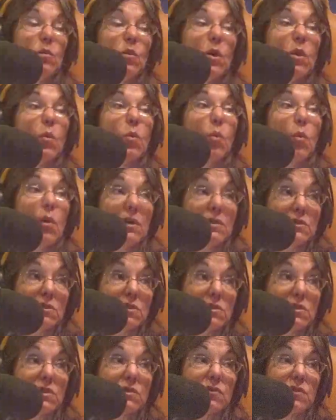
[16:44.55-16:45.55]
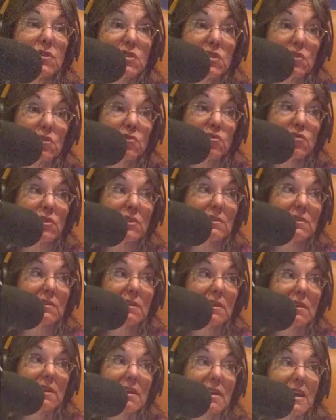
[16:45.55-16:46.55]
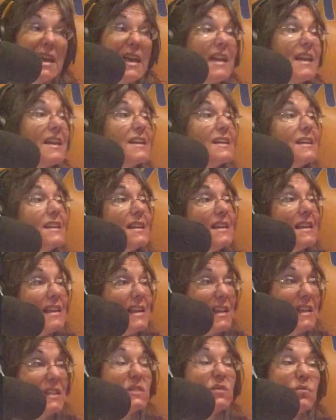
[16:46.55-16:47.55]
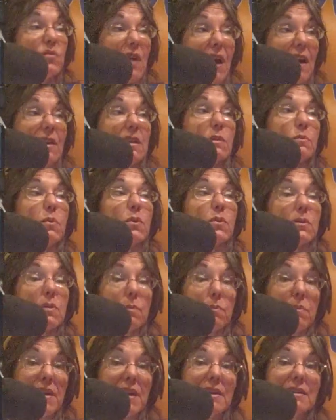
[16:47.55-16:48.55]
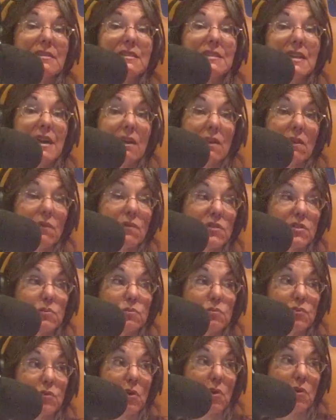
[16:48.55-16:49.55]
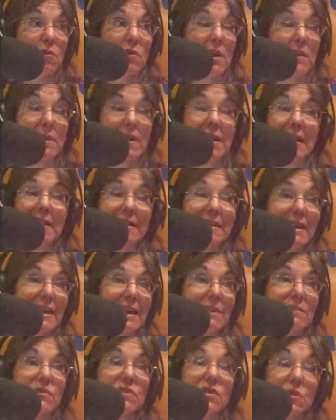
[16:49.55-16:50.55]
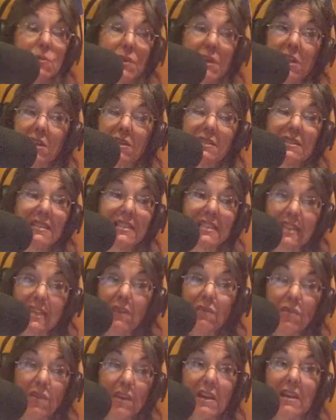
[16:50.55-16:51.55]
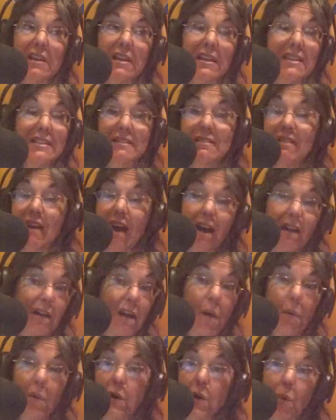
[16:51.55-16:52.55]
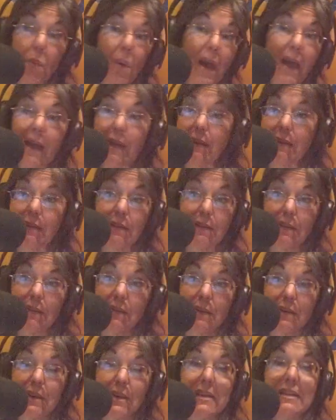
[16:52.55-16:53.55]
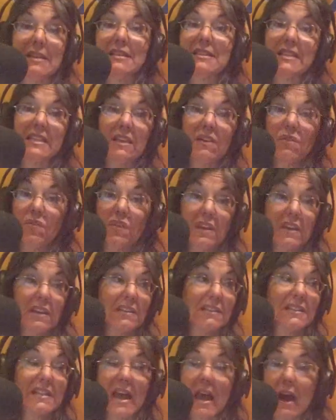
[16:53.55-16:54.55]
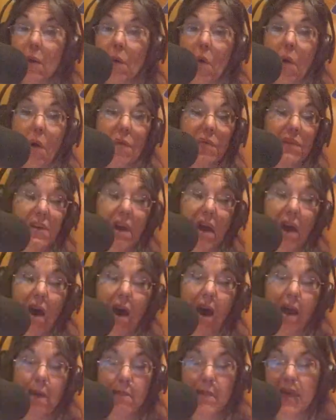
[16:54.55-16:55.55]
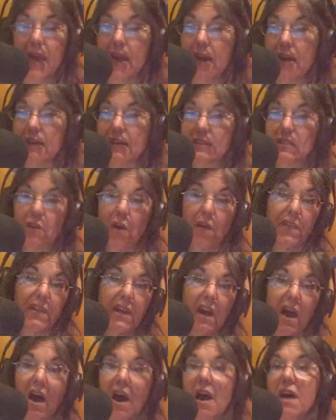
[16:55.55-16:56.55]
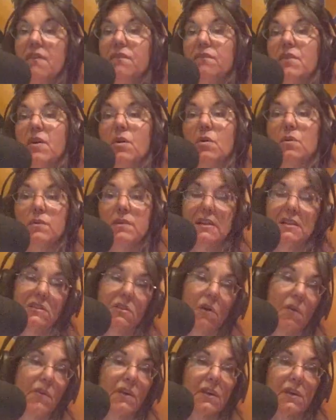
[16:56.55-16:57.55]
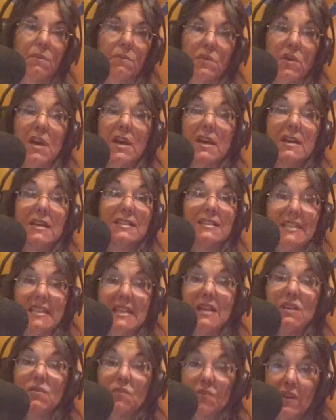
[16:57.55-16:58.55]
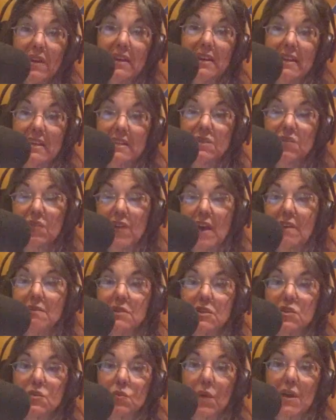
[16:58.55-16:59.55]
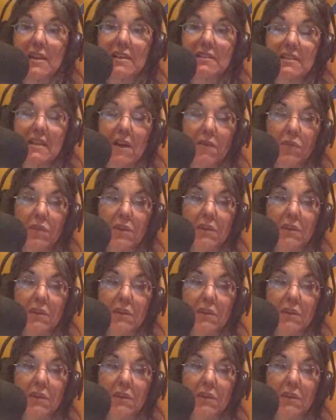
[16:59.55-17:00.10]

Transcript: work wonders for children. It's valuable to pick a television program, and again, because TV is not going away. TV is now on the iPad, it's on the iPhone, it's on the computer. TV has found its way into every